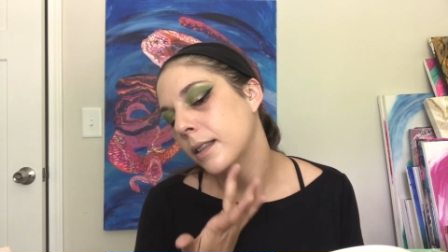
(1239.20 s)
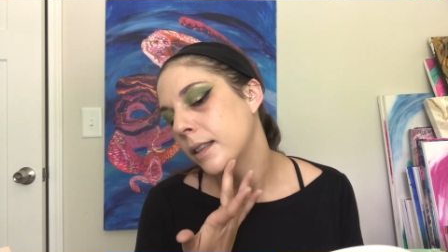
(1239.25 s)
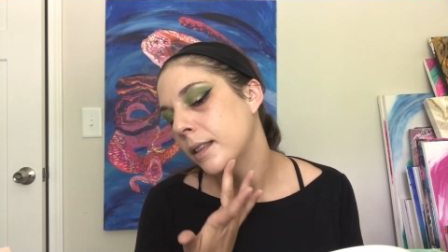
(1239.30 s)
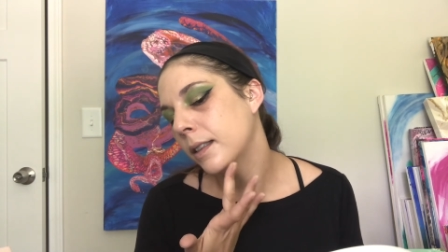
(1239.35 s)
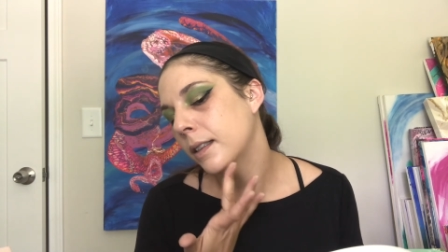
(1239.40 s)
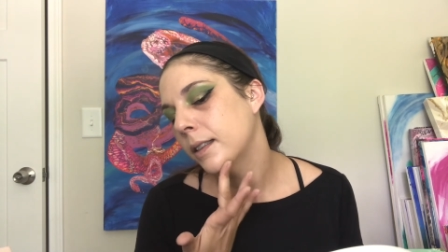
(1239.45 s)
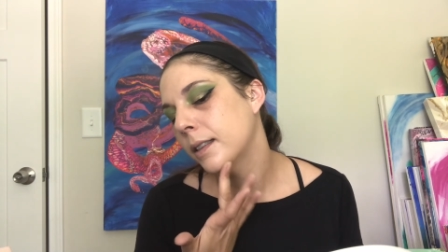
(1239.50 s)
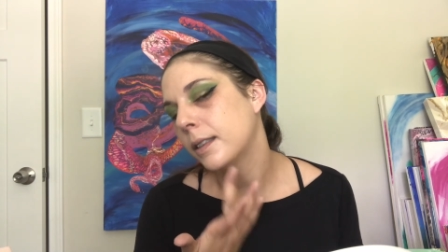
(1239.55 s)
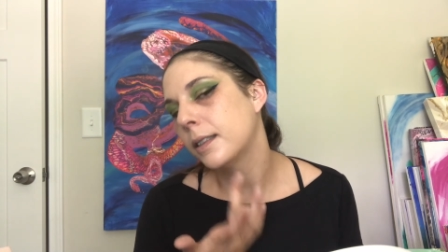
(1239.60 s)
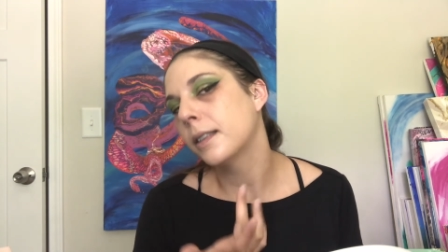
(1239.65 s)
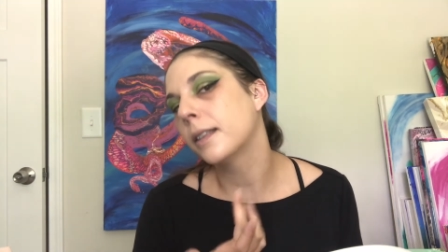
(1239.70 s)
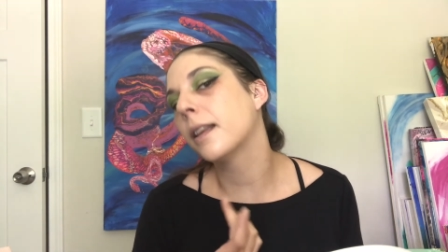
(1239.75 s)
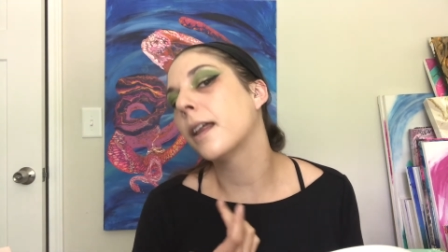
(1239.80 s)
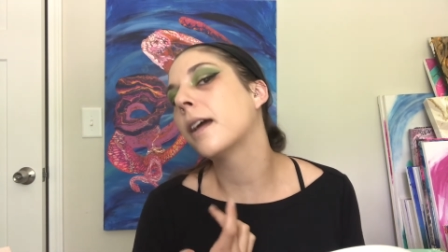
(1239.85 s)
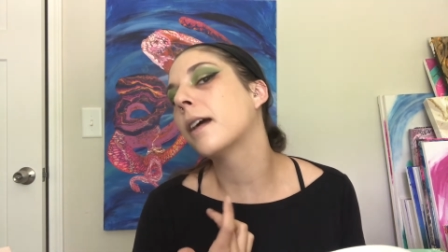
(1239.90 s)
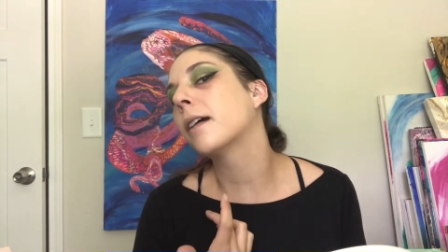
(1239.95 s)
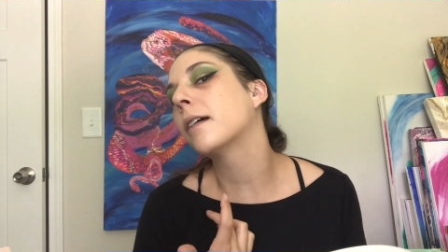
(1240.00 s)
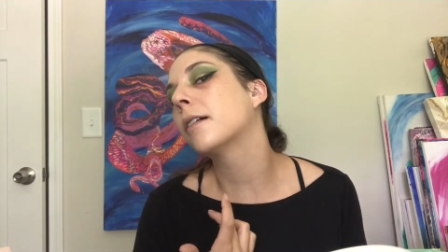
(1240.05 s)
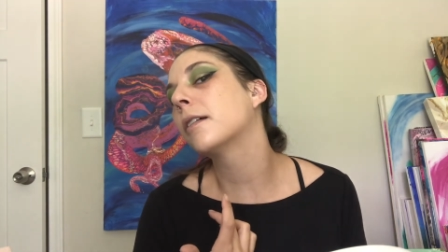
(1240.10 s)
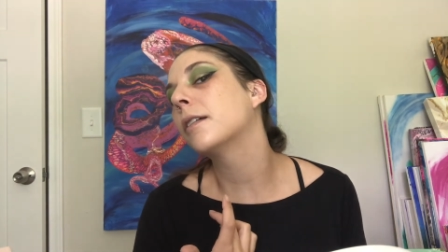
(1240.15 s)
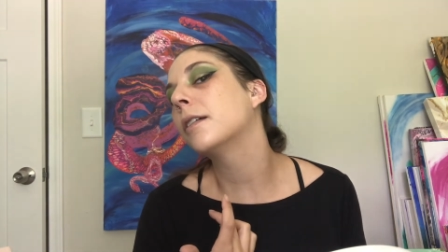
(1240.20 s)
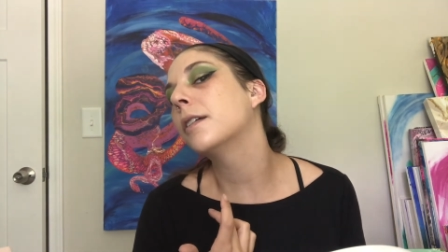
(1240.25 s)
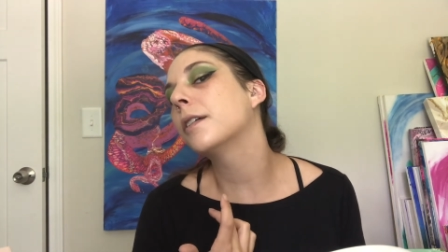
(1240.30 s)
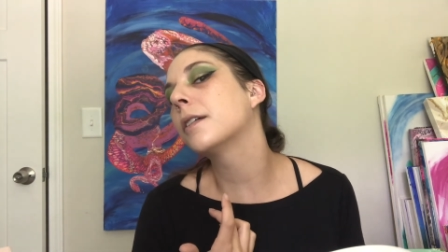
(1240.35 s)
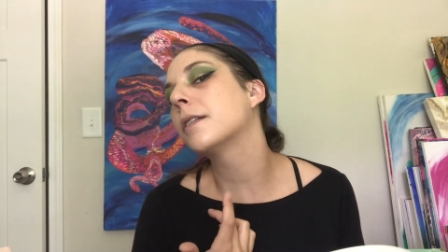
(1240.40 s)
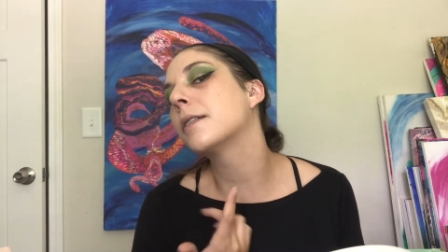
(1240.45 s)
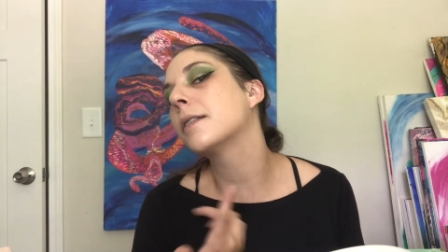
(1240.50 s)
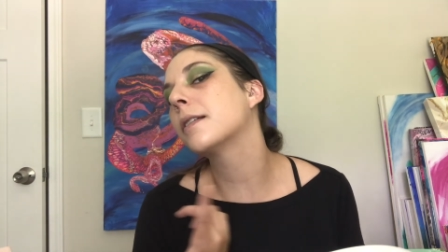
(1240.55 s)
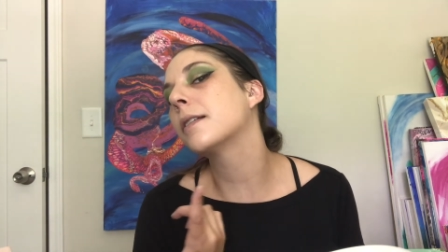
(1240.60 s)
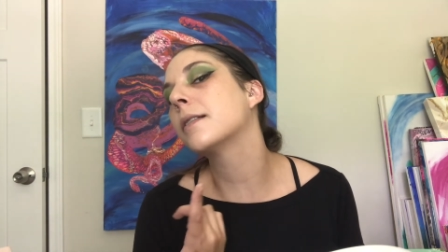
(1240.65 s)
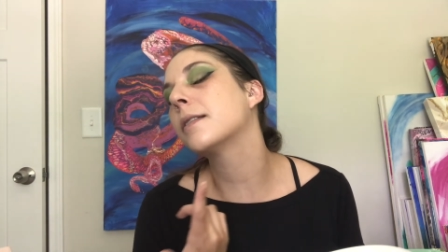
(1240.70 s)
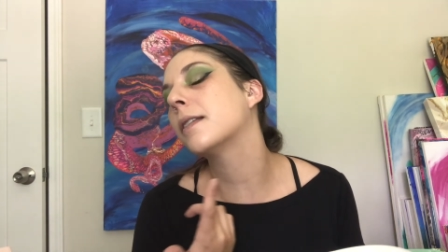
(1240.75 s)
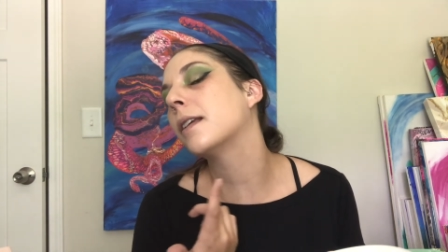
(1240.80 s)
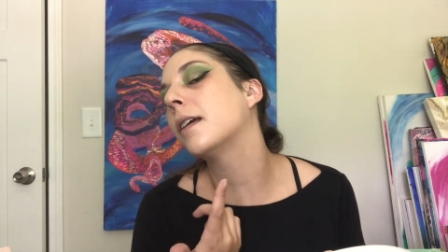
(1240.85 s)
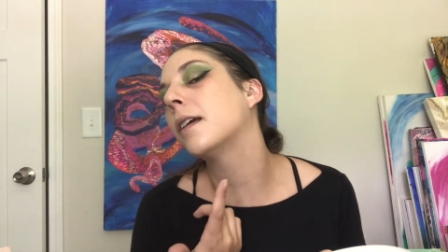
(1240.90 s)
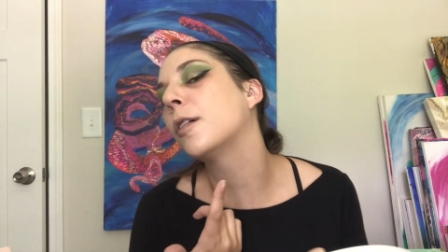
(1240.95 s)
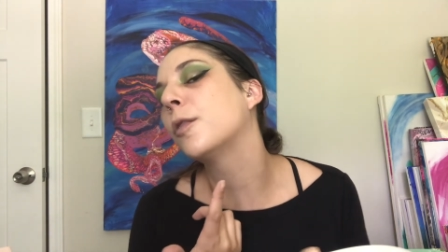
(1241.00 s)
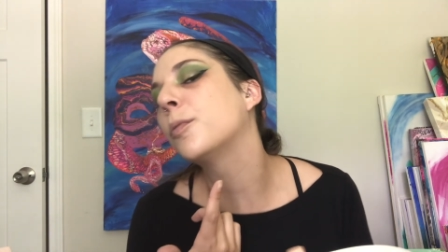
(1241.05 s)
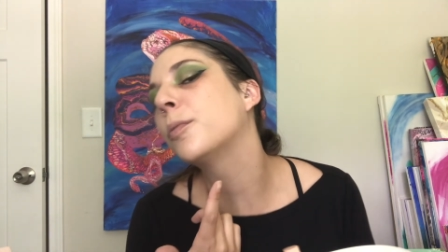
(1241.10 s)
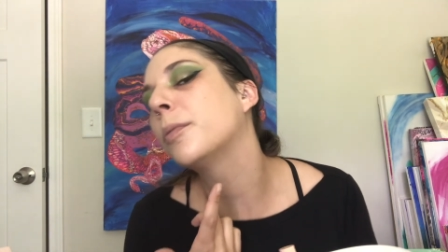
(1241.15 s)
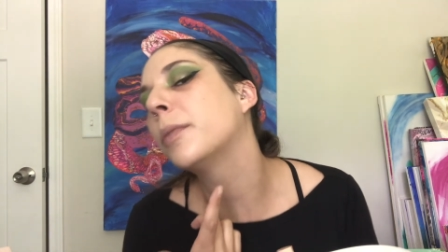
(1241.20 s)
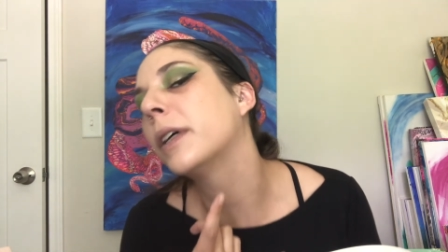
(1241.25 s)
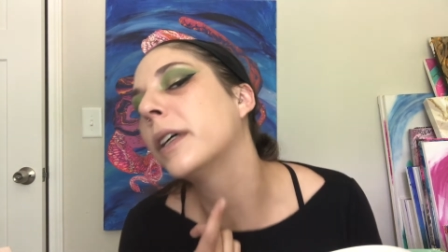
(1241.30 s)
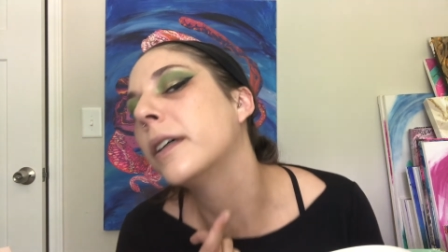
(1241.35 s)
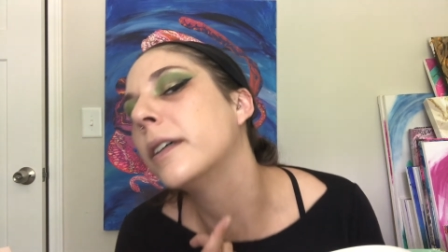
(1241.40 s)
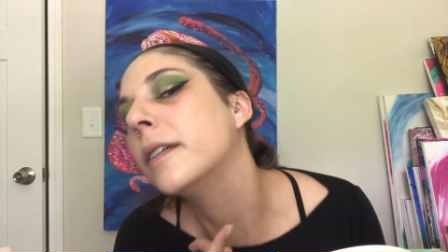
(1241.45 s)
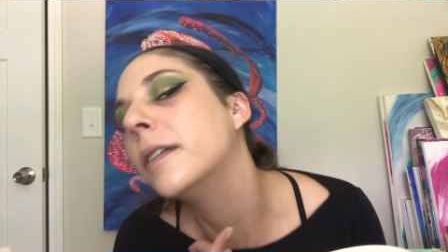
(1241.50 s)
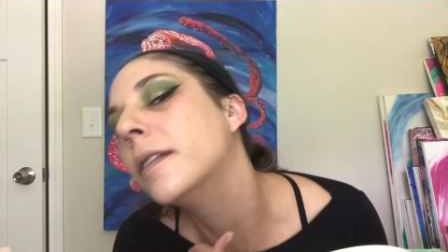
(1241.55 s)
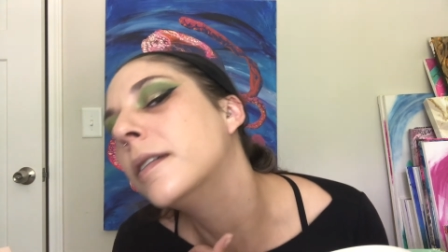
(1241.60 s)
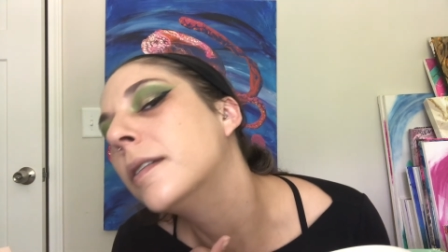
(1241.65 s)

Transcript: He's still there. You can still see him, but